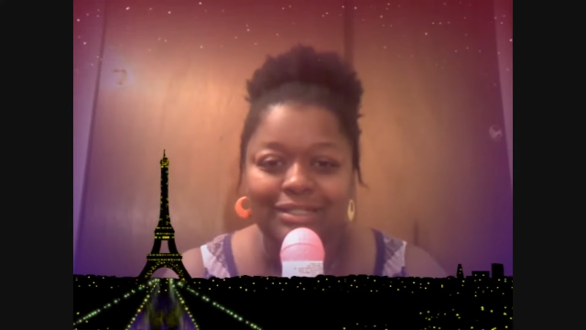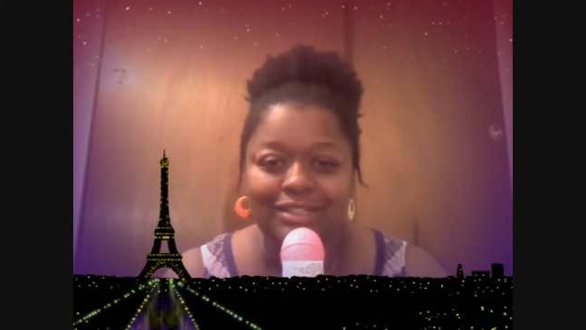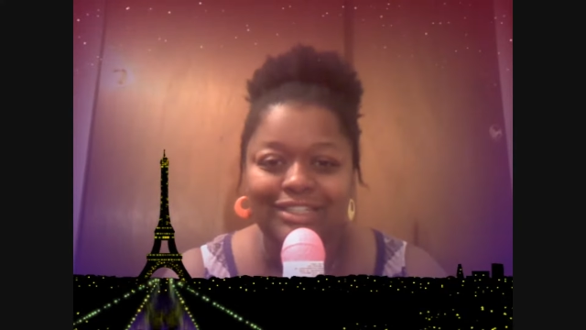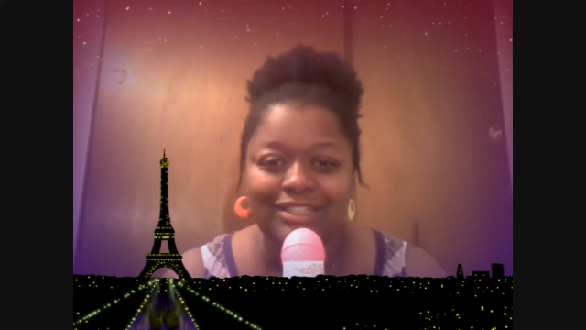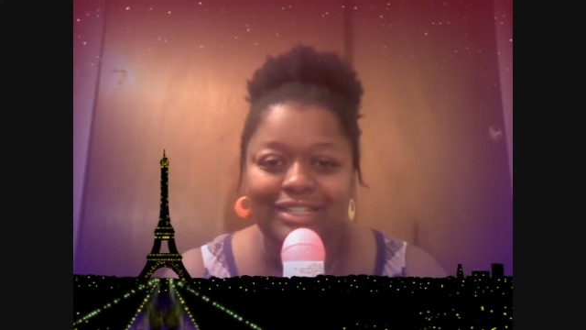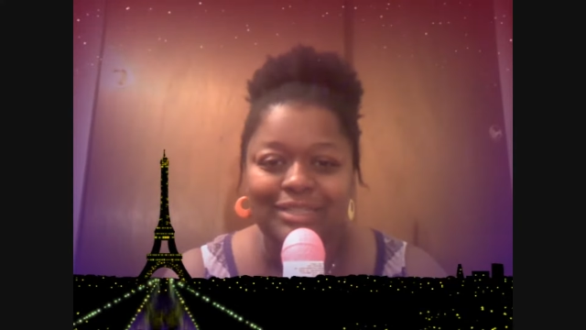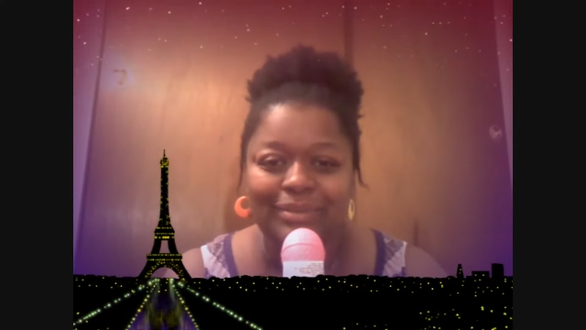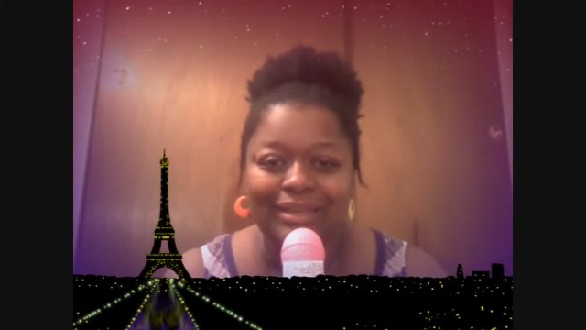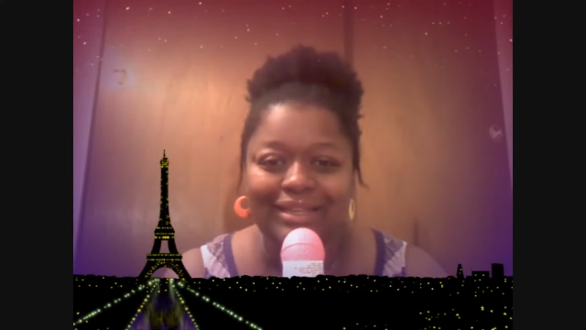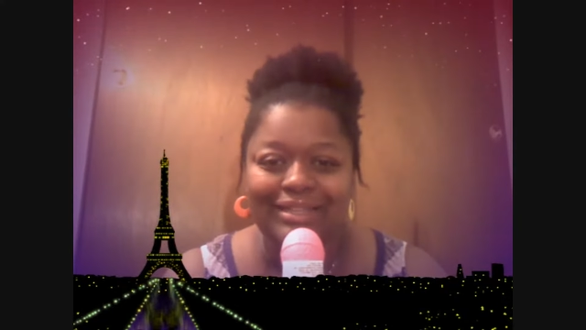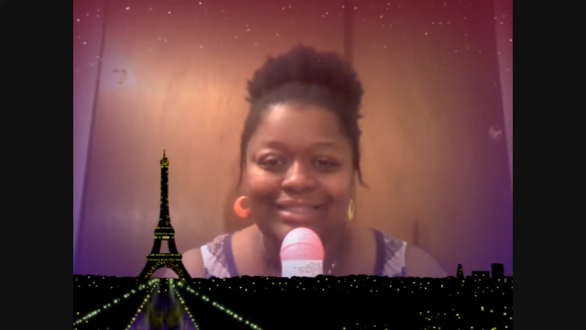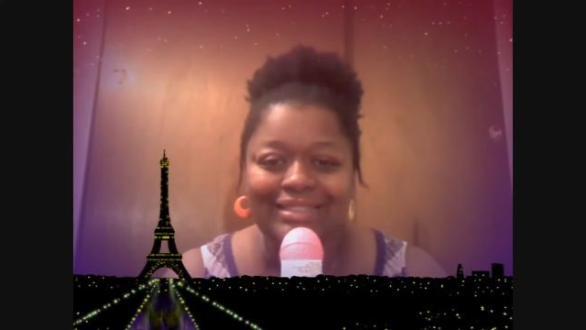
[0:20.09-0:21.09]
DJ
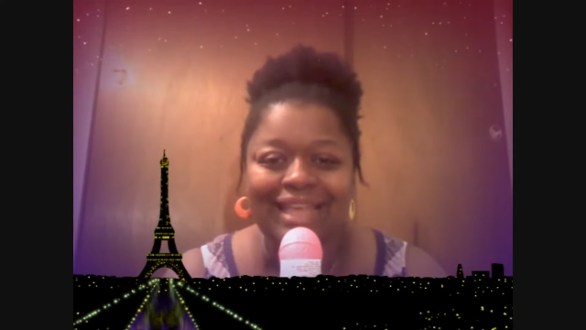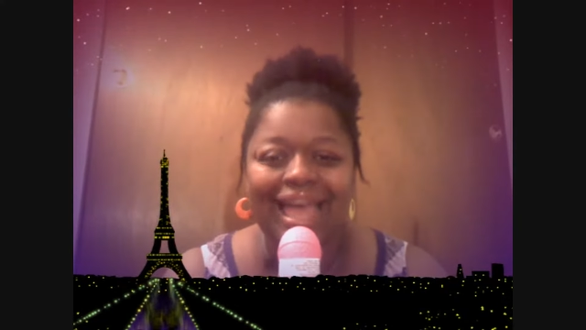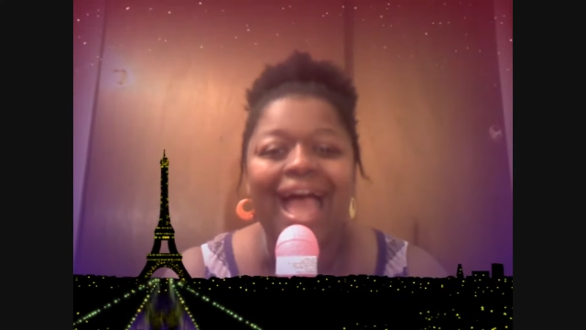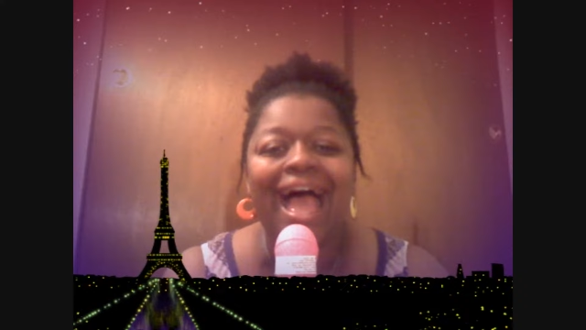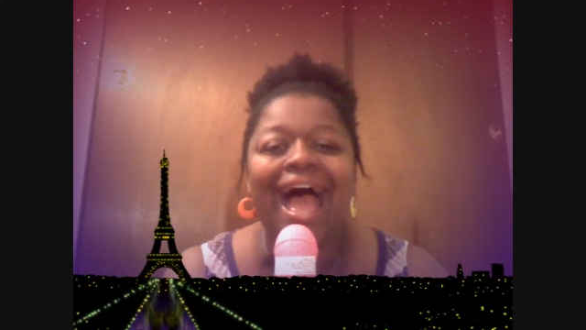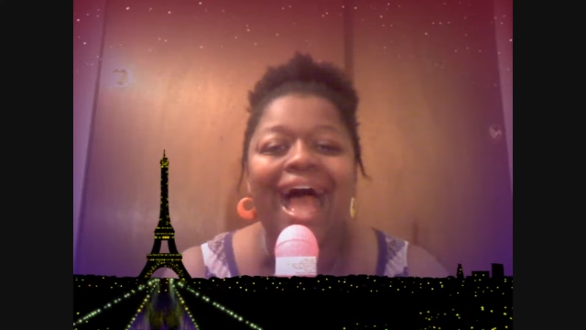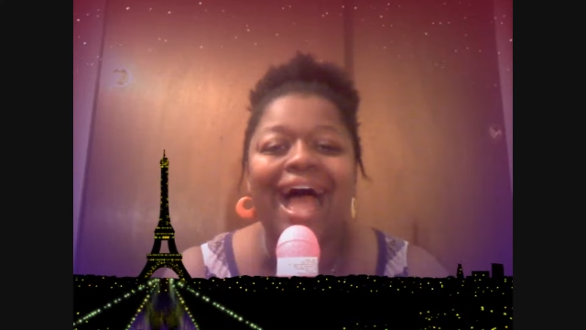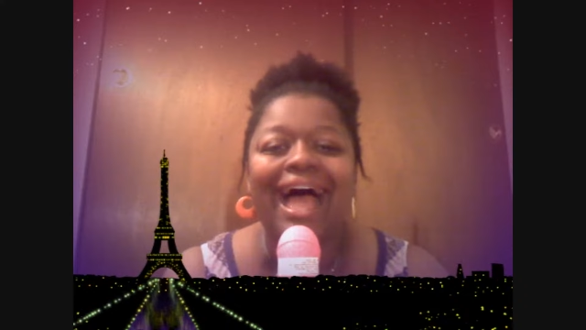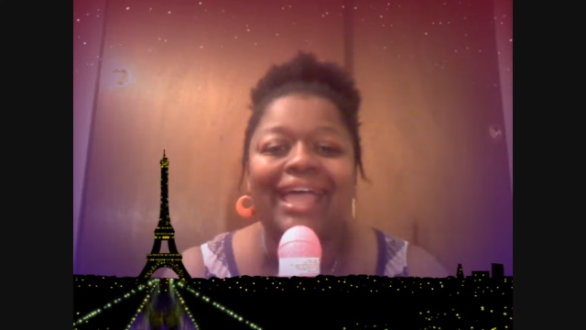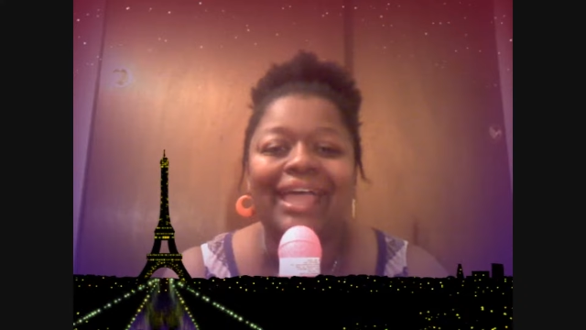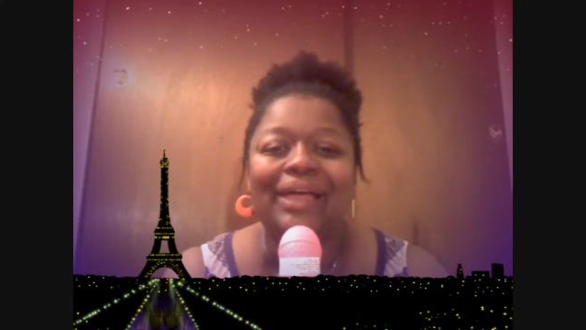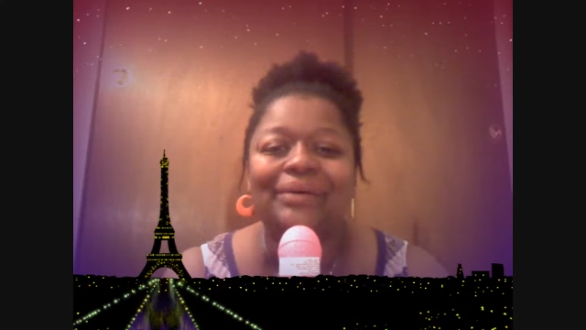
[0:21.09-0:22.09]
Spins. I
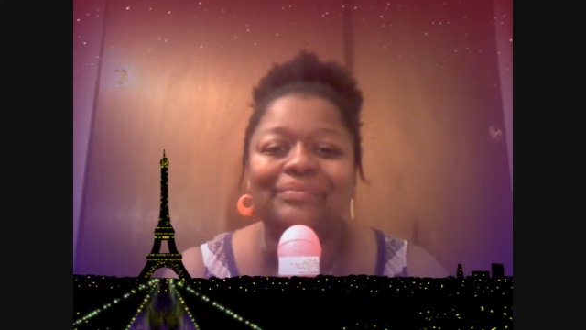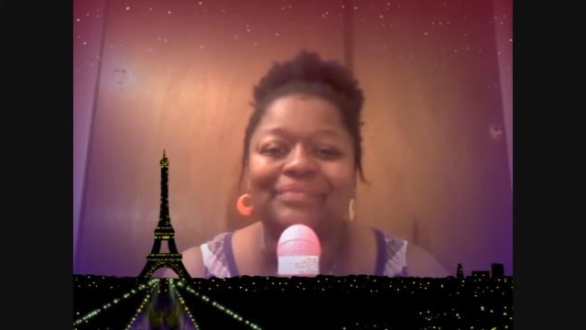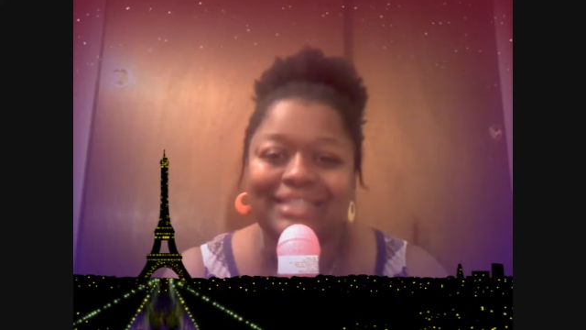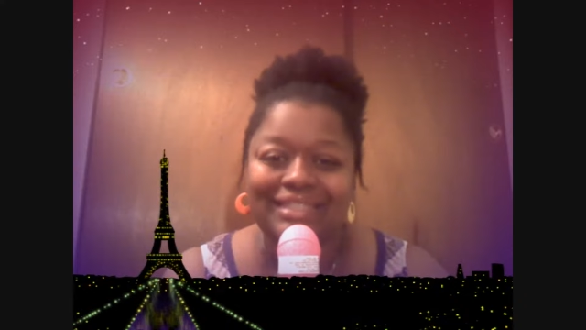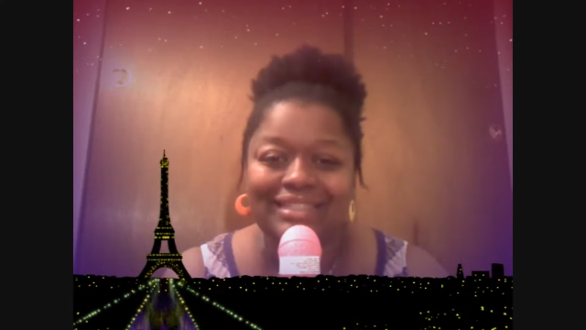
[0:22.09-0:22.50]
am Ms.